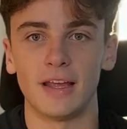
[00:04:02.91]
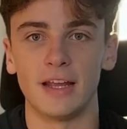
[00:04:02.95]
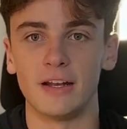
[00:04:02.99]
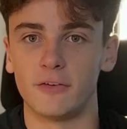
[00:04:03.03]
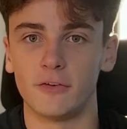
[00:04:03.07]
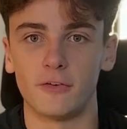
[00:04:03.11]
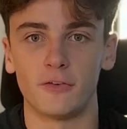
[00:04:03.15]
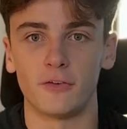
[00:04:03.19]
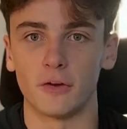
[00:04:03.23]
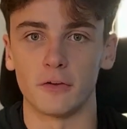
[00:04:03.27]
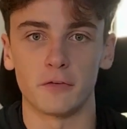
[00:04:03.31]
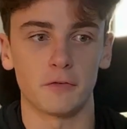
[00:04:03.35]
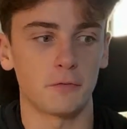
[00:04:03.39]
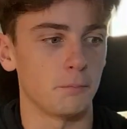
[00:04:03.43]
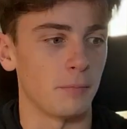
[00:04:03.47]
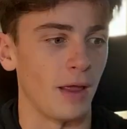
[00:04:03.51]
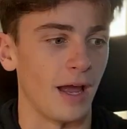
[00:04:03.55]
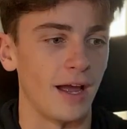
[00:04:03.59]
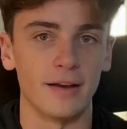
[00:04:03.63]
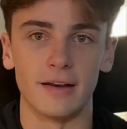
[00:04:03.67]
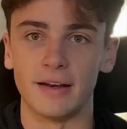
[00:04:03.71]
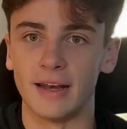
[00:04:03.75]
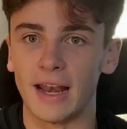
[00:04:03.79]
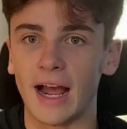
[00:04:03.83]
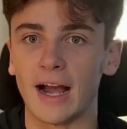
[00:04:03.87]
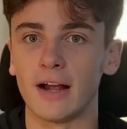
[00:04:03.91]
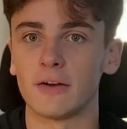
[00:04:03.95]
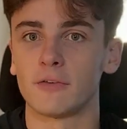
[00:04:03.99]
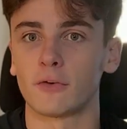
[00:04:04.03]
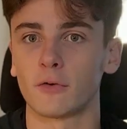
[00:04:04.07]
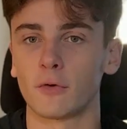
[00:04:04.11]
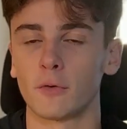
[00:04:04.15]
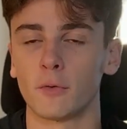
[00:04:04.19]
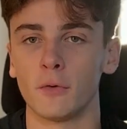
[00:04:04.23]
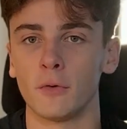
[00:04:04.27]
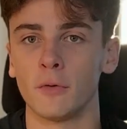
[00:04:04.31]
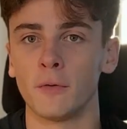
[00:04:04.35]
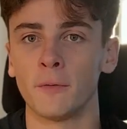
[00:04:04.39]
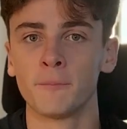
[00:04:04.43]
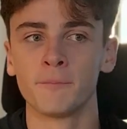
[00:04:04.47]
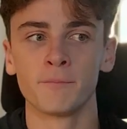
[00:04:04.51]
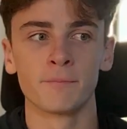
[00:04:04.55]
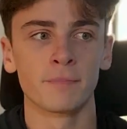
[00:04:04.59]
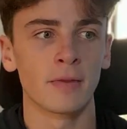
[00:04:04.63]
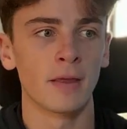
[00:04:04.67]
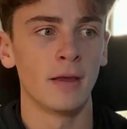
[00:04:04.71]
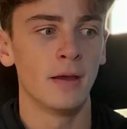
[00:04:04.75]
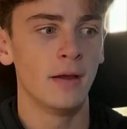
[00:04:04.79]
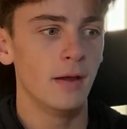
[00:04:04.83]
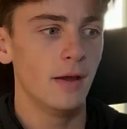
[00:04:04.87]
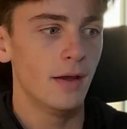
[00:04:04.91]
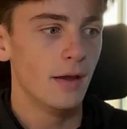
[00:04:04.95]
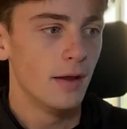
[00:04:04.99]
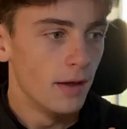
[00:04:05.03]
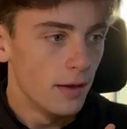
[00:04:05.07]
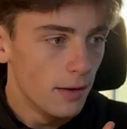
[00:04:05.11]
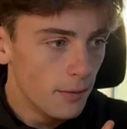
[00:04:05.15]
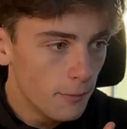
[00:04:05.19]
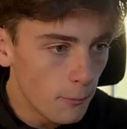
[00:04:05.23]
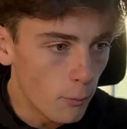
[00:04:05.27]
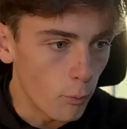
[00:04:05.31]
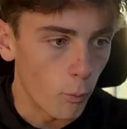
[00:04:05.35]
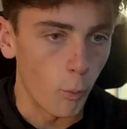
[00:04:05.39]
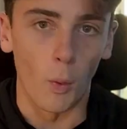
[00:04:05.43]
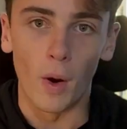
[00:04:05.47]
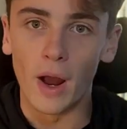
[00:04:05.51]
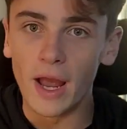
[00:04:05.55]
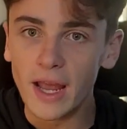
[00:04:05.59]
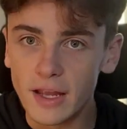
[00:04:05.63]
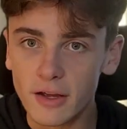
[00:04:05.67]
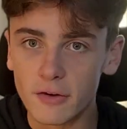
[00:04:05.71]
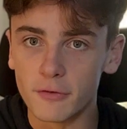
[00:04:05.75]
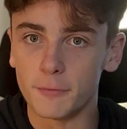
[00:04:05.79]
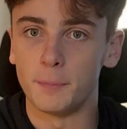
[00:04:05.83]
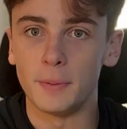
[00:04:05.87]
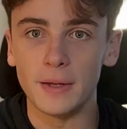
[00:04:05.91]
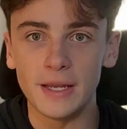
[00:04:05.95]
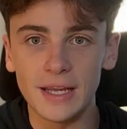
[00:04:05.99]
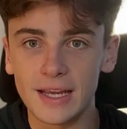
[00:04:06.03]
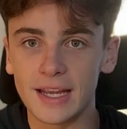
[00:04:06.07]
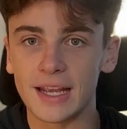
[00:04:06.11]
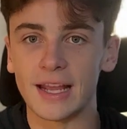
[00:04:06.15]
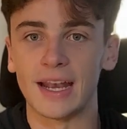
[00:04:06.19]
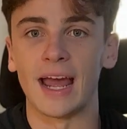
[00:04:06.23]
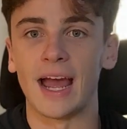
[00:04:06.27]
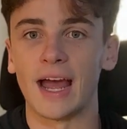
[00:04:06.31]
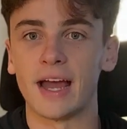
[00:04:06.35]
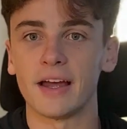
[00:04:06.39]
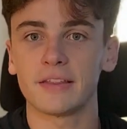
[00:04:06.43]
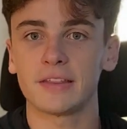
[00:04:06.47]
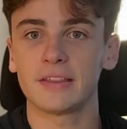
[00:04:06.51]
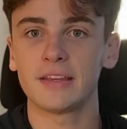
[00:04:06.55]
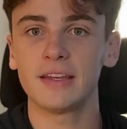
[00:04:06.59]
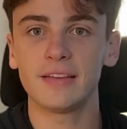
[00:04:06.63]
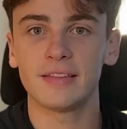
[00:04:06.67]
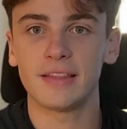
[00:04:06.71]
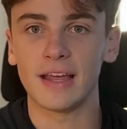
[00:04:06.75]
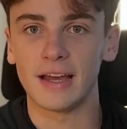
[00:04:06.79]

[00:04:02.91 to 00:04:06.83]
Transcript: It's just that natural way of being an athlete,